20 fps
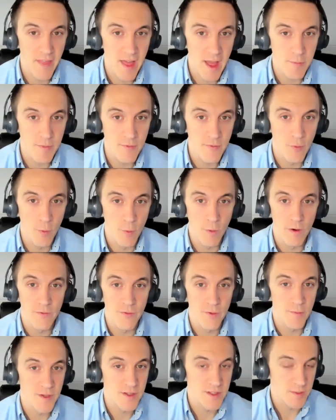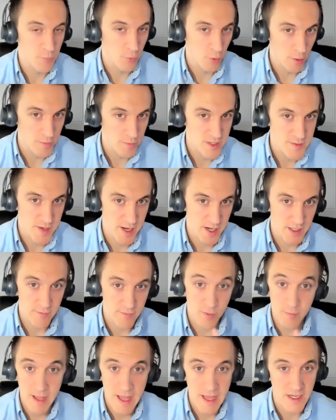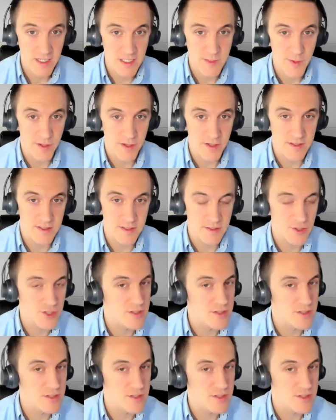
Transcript: that before from a support perspective or bad experiences.